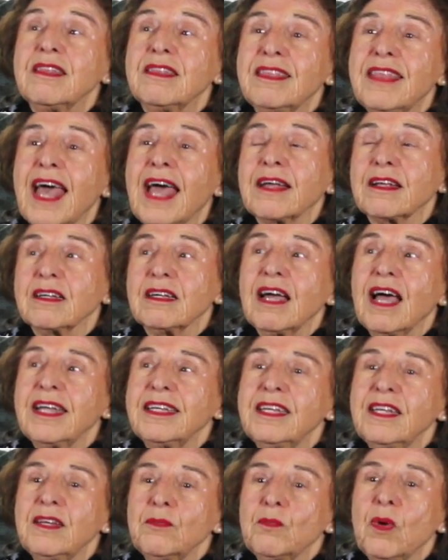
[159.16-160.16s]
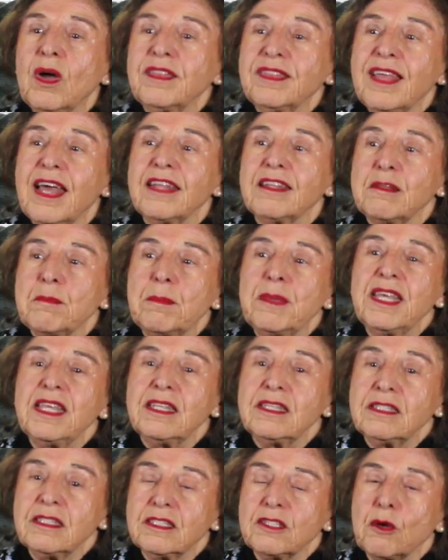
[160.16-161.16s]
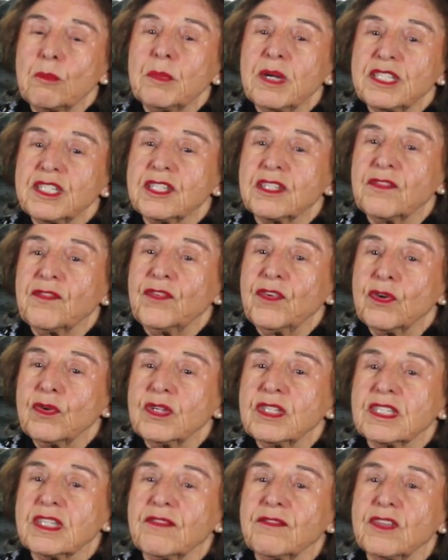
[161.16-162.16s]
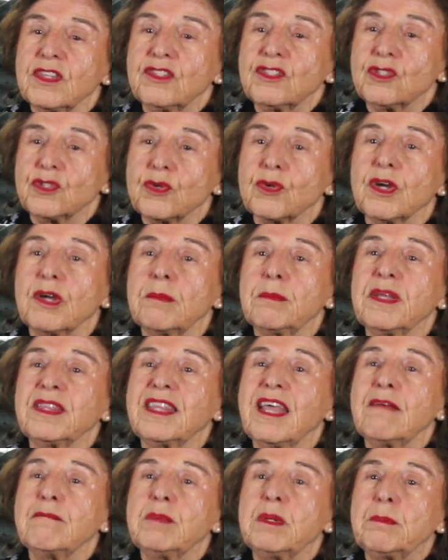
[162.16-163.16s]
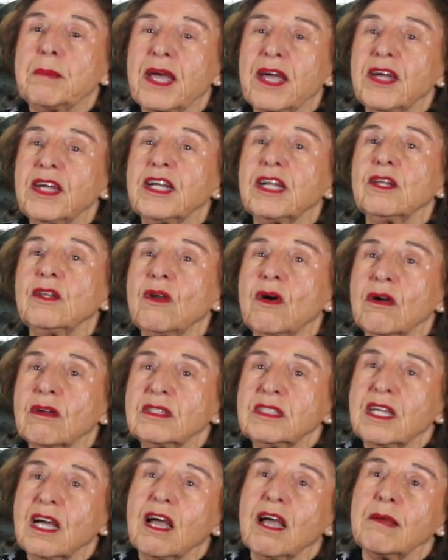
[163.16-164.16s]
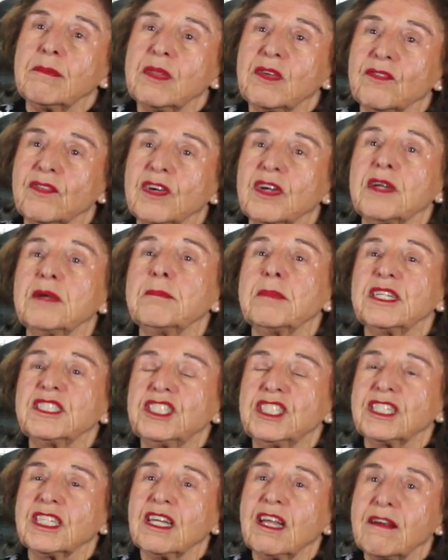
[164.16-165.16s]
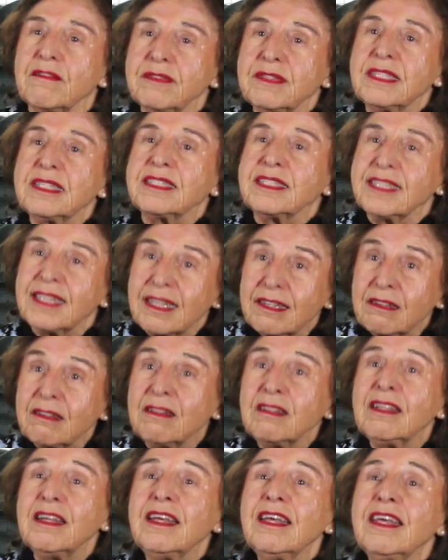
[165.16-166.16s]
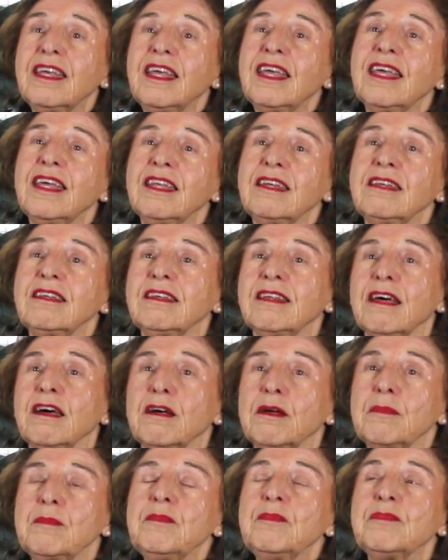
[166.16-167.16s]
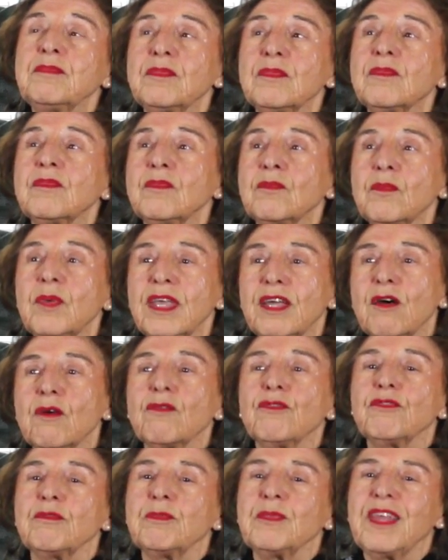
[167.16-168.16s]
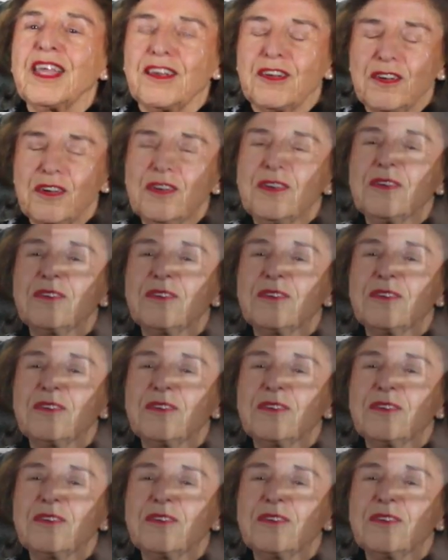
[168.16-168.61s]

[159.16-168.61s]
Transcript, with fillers: that I didn't want that to be so much the focus of the story, but they've been married a long time. They're very much in love still, and um, we go from there.